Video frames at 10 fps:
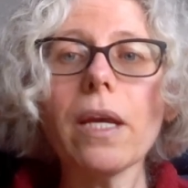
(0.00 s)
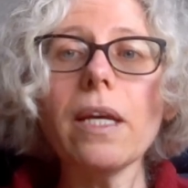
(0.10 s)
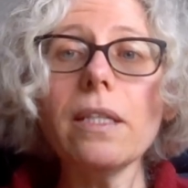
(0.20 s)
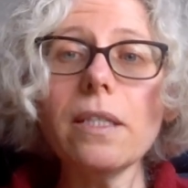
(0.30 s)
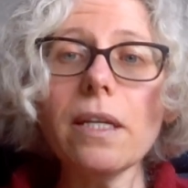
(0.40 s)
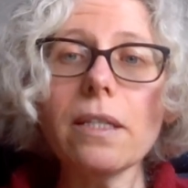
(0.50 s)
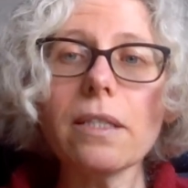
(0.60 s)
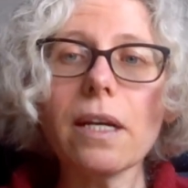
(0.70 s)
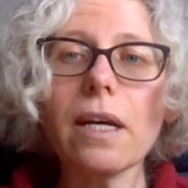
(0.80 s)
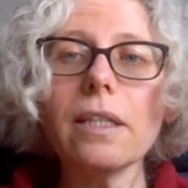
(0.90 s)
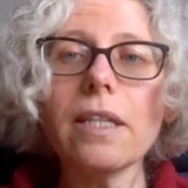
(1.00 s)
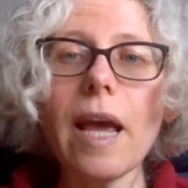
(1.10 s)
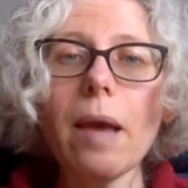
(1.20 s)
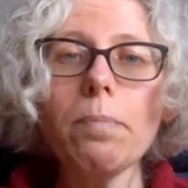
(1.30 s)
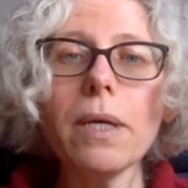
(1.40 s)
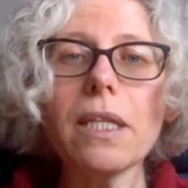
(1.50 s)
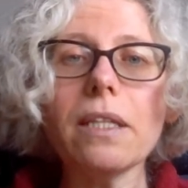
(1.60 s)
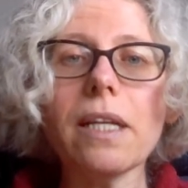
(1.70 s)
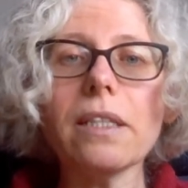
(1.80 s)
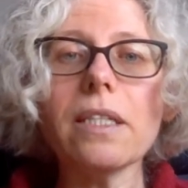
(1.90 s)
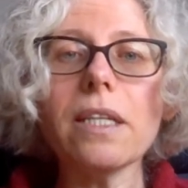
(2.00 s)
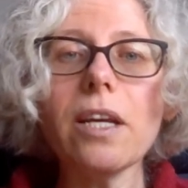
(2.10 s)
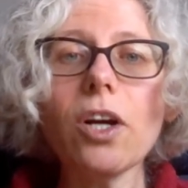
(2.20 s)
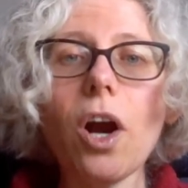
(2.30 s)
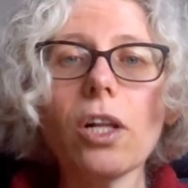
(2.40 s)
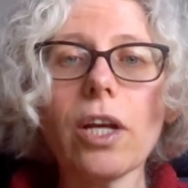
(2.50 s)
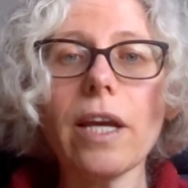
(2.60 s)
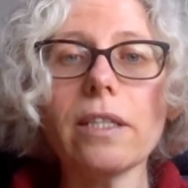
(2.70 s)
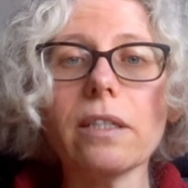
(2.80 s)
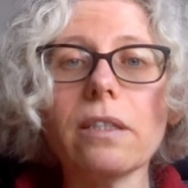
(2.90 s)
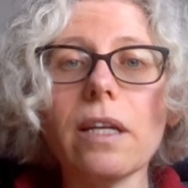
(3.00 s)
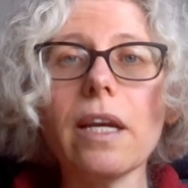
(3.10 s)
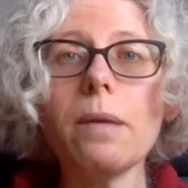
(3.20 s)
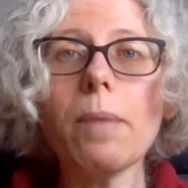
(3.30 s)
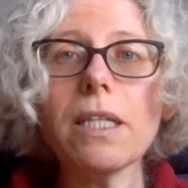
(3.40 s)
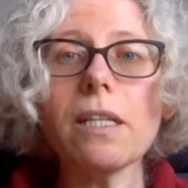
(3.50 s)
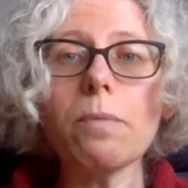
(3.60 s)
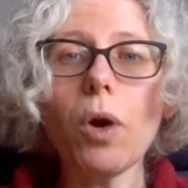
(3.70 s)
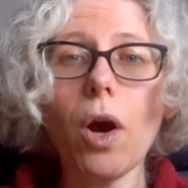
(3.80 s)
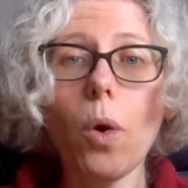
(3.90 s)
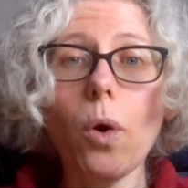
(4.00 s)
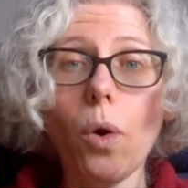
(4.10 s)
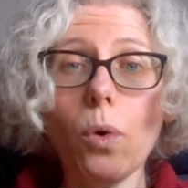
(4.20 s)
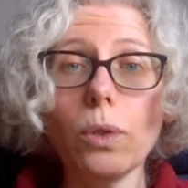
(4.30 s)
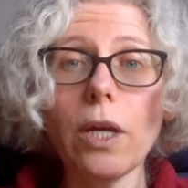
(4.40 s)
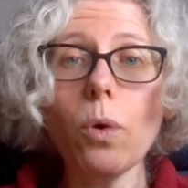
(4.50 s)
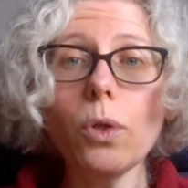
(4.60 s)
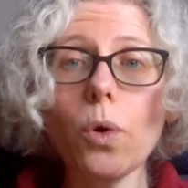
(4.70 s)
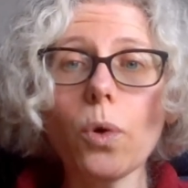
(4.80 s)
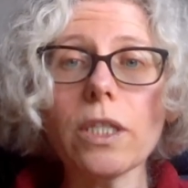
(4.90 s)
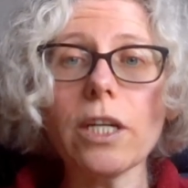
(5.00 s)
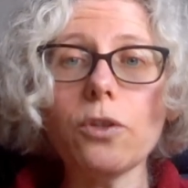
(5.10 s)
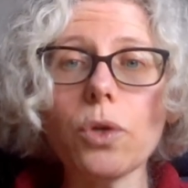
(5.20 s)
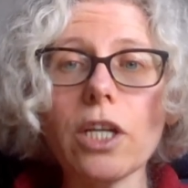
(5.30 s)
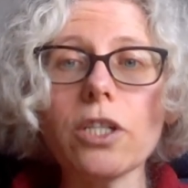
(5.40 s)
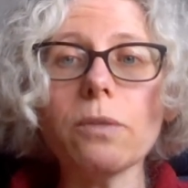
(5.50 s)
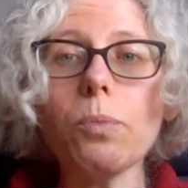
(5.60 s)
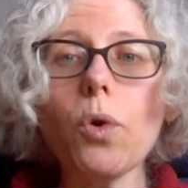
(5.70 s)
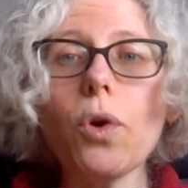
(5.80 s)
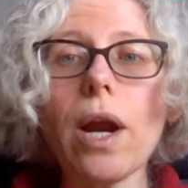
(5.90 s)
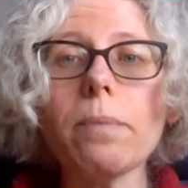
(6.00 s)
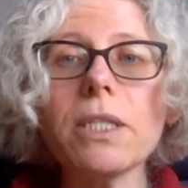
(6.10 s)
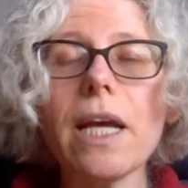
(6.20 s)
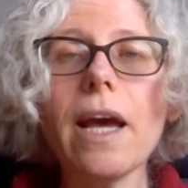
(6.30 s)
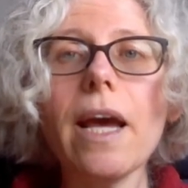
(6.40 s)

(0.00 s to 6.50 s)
Indeed, the empathy that is inculcated in Muslim-only Holocaust education programs